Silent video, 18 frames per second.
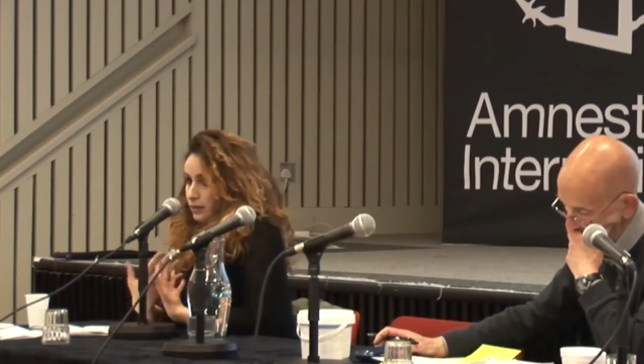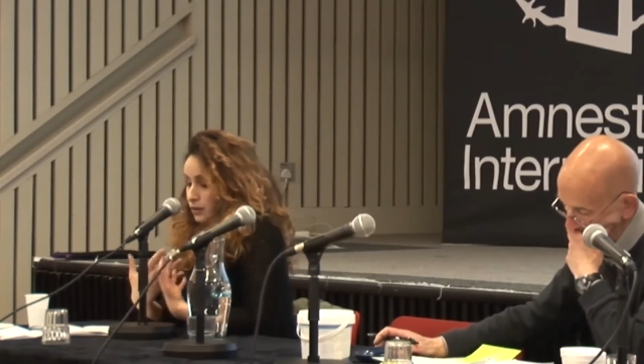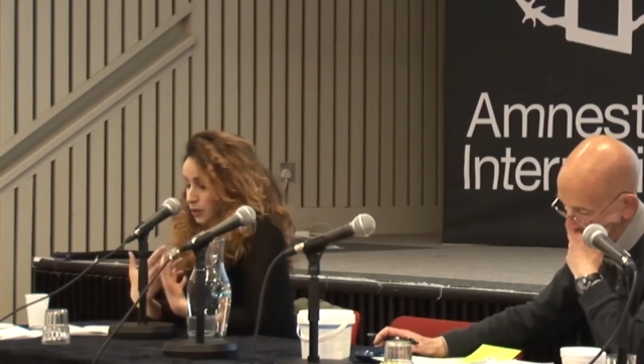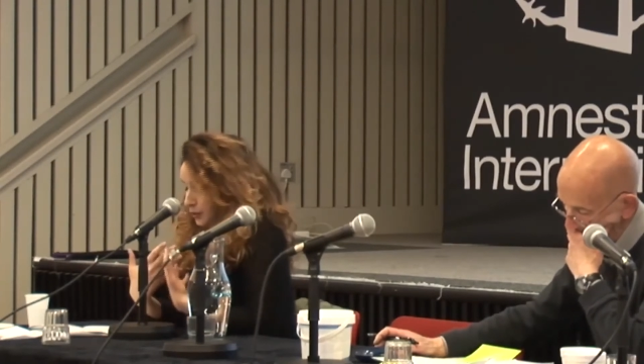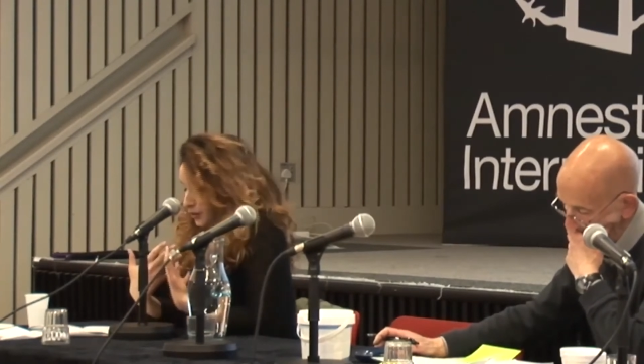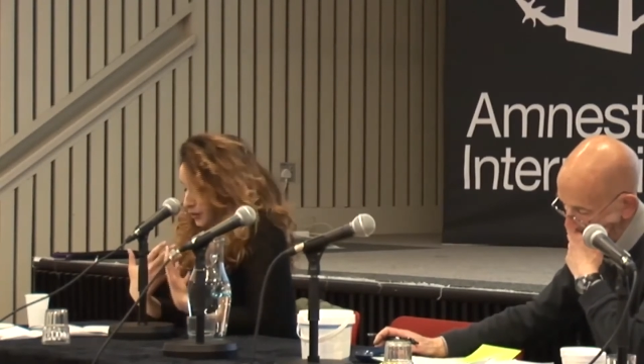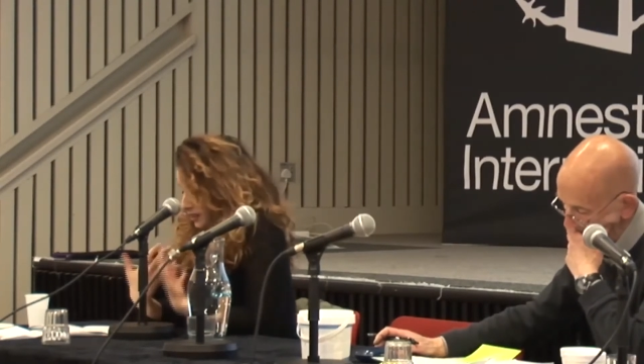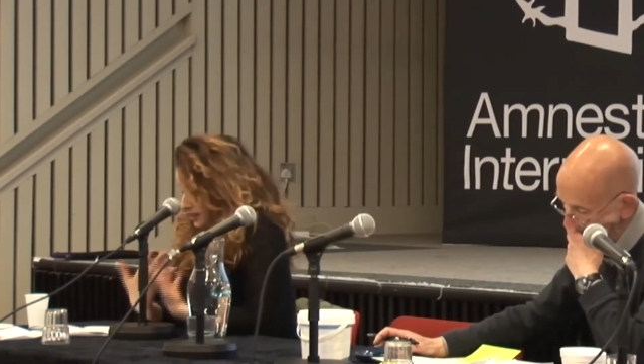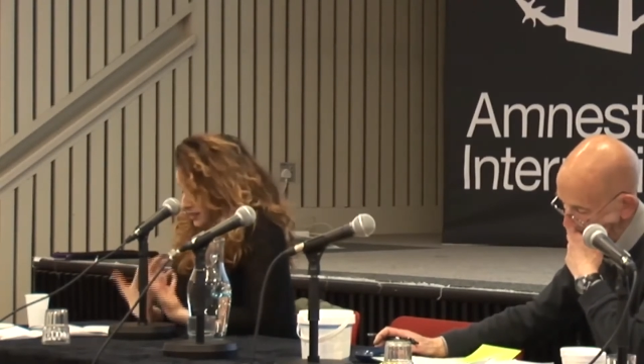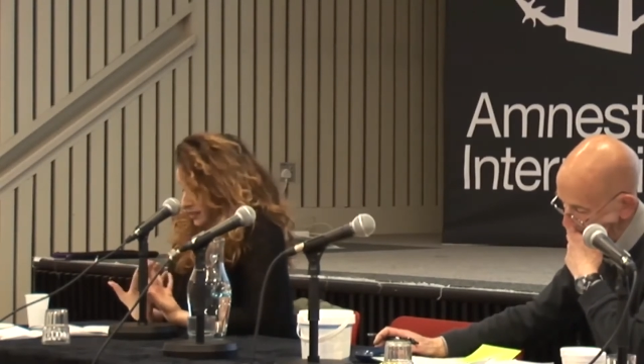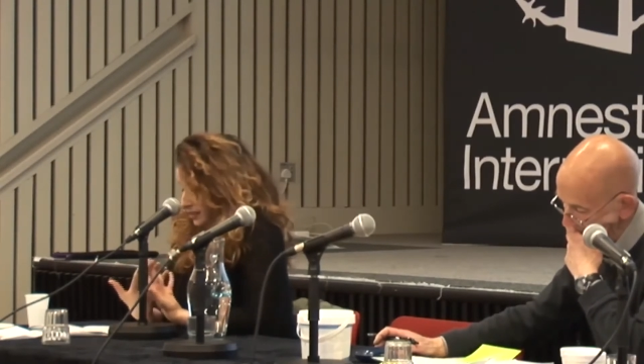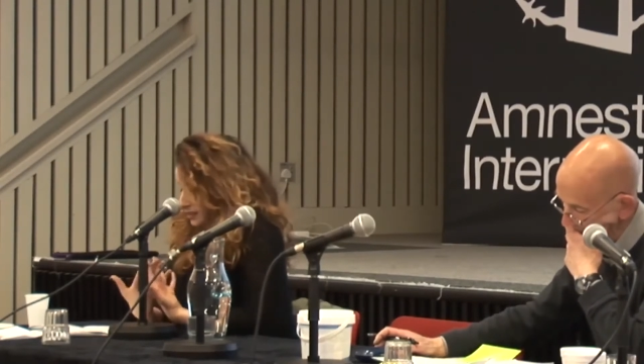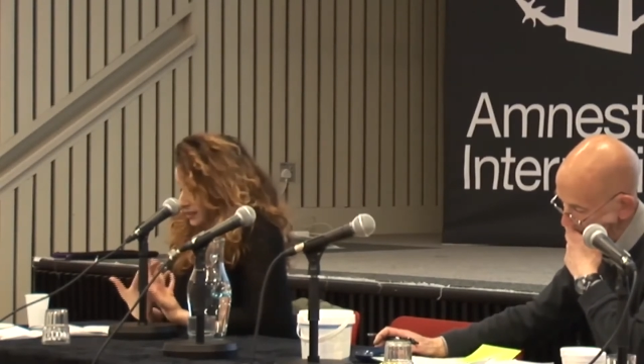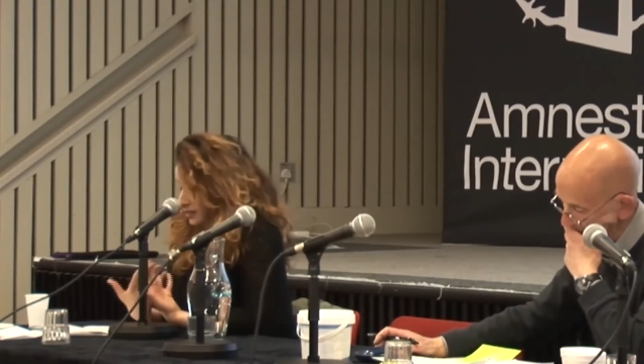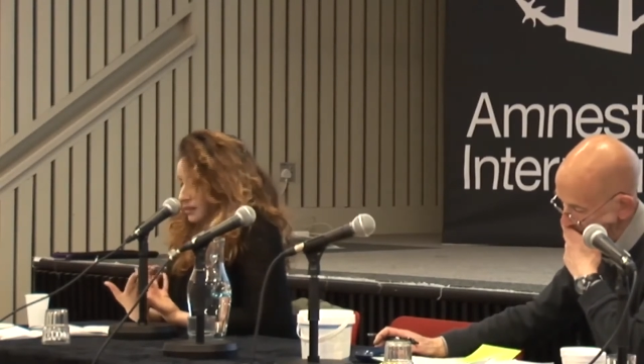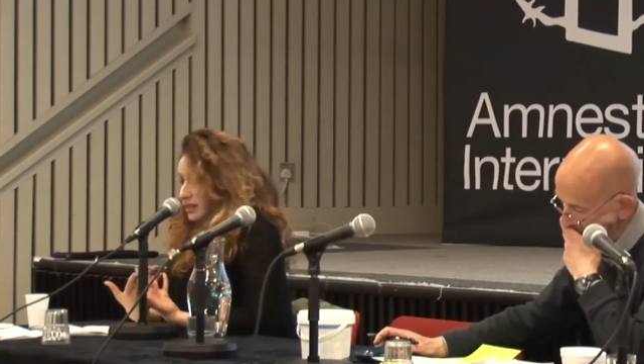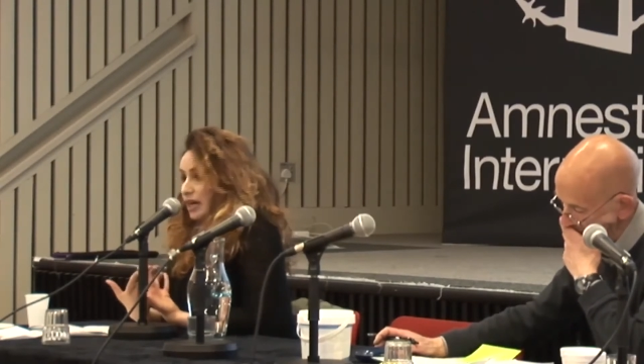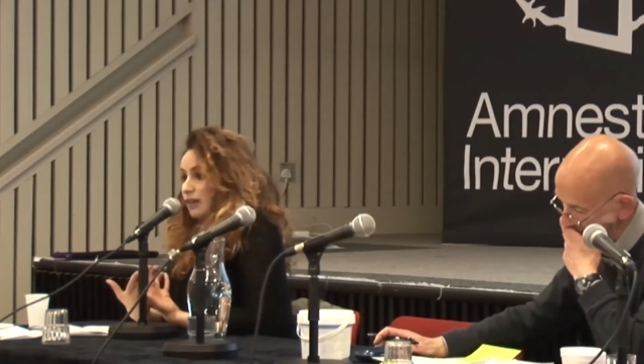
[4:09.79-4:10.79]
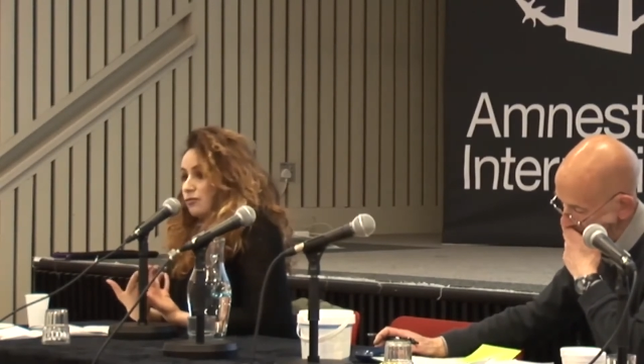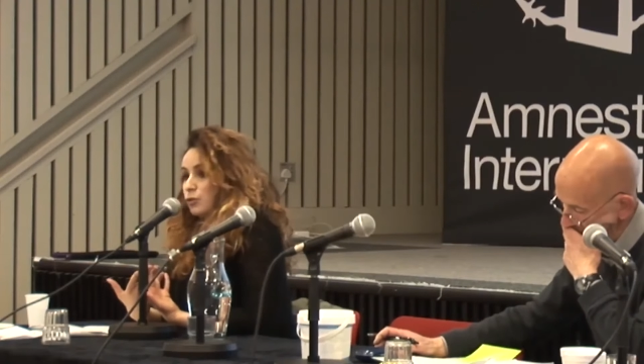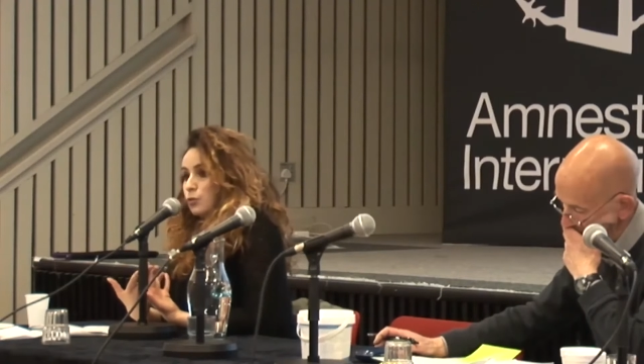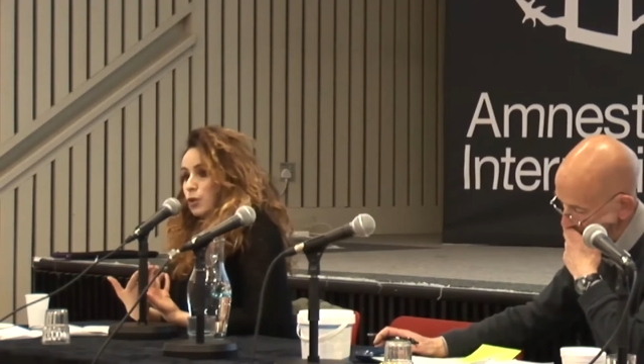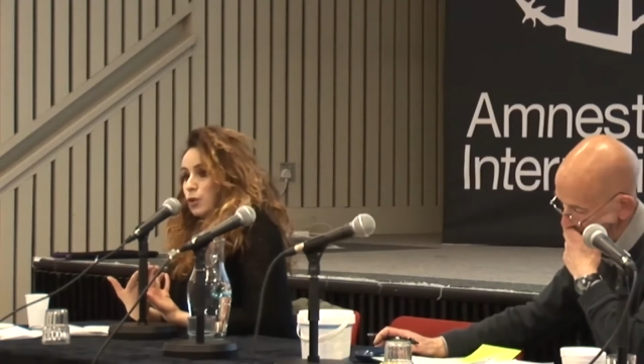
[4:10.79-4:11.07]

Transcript: You know, does it still have a